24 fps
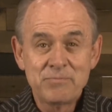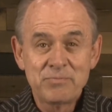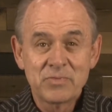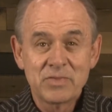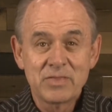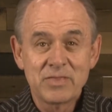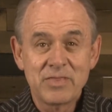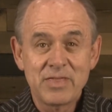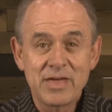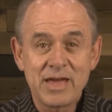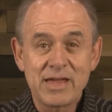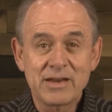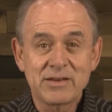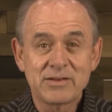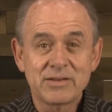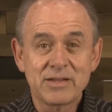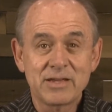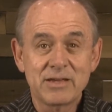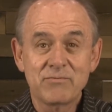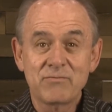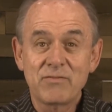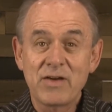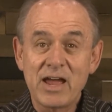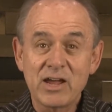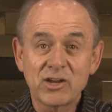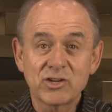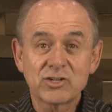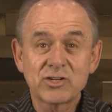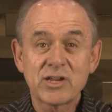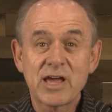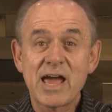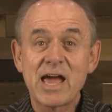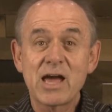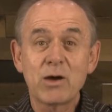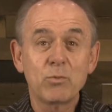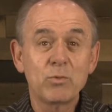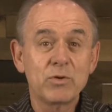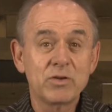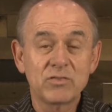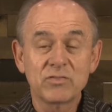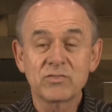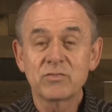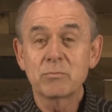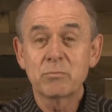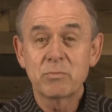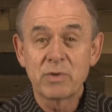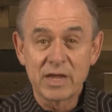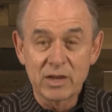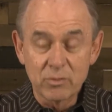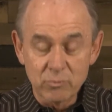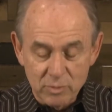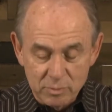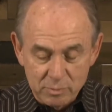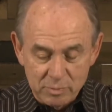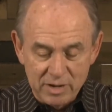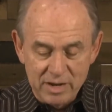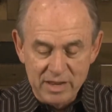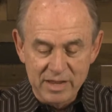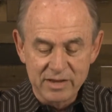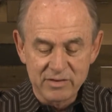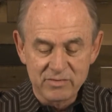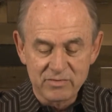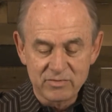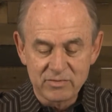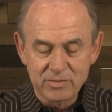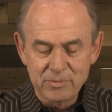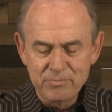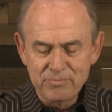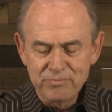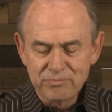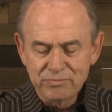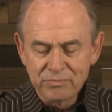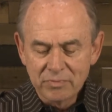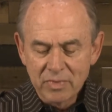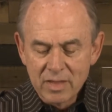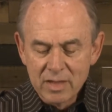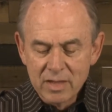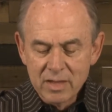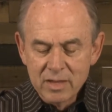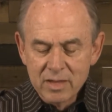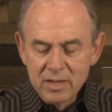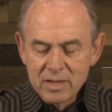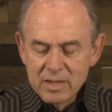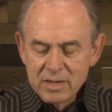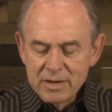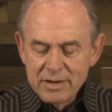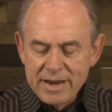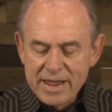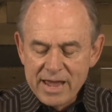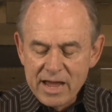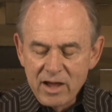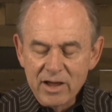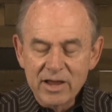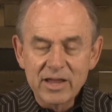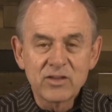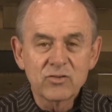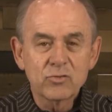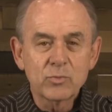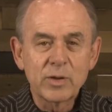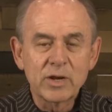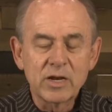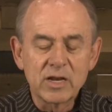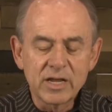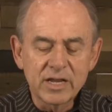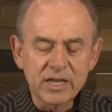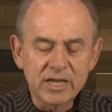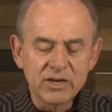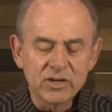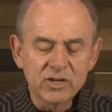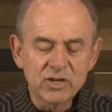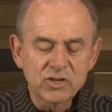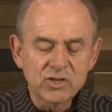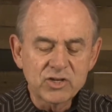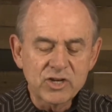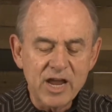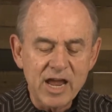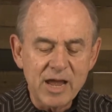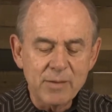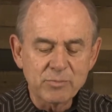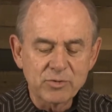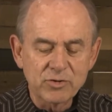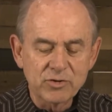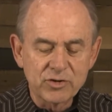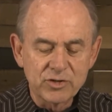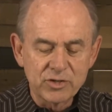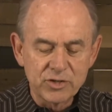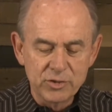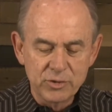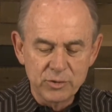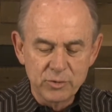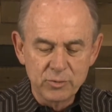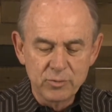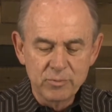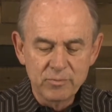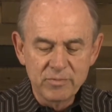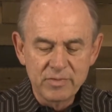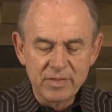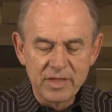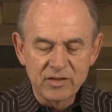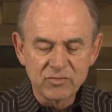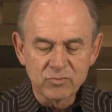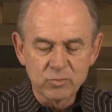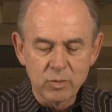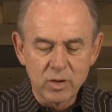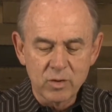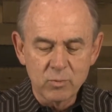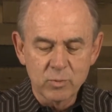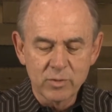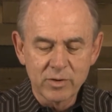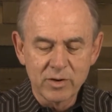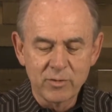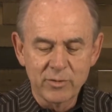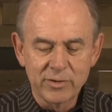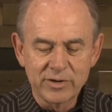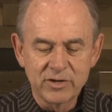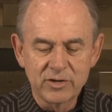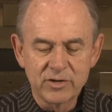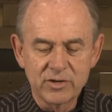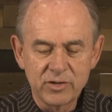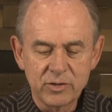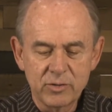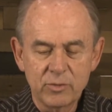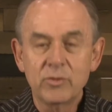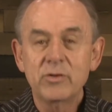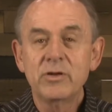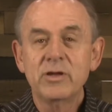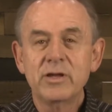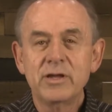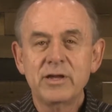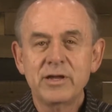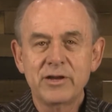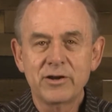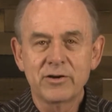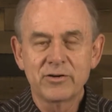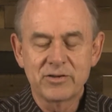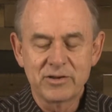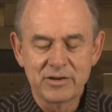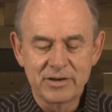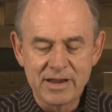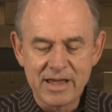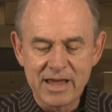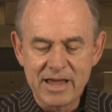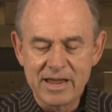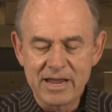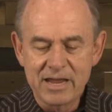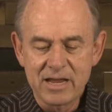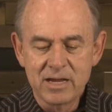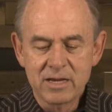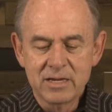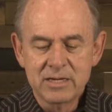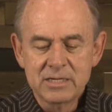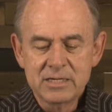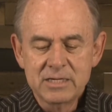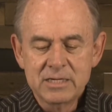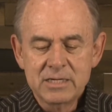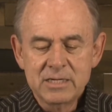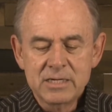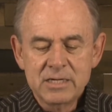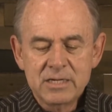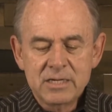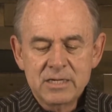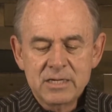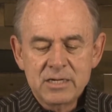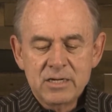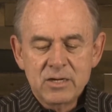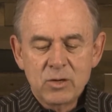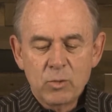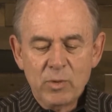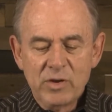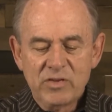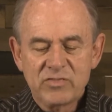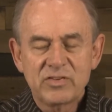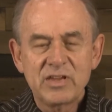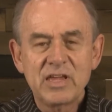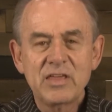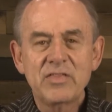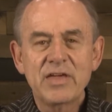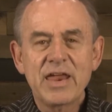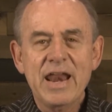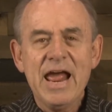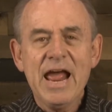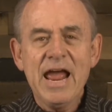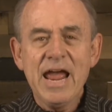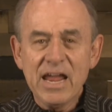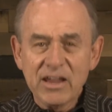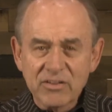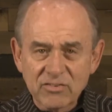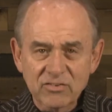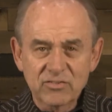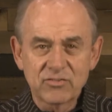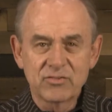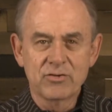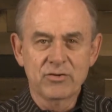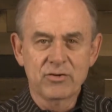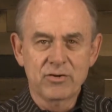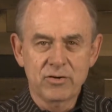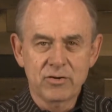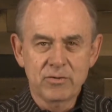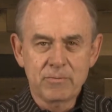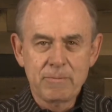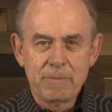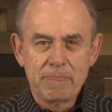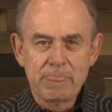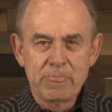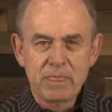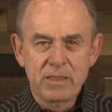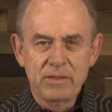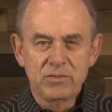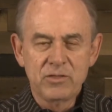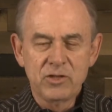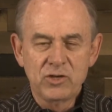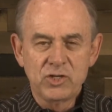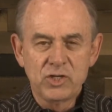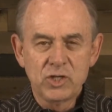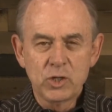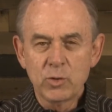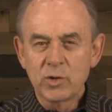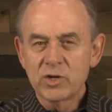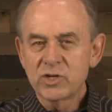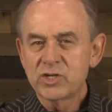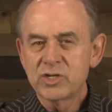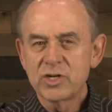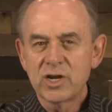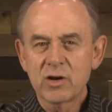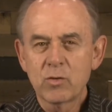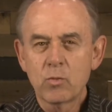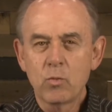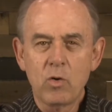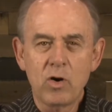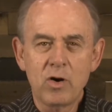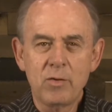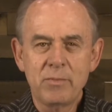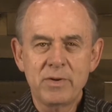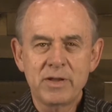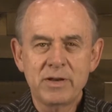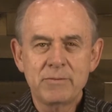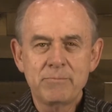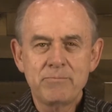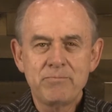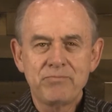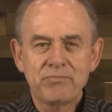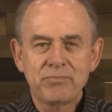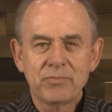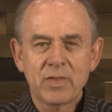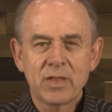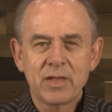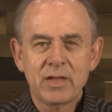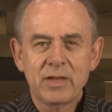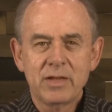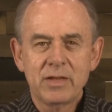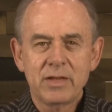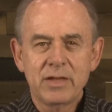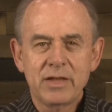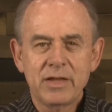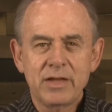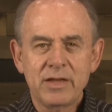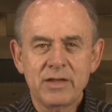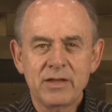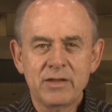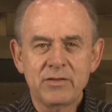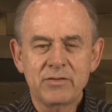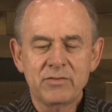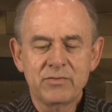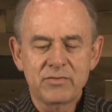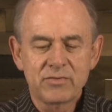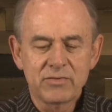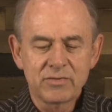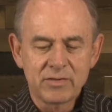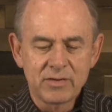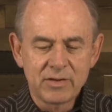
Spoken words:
that Vashti was being replaced. Now, as we look into chapter 2, and that's what we're going to do here today, we see that Esther, the Jewish young woman, is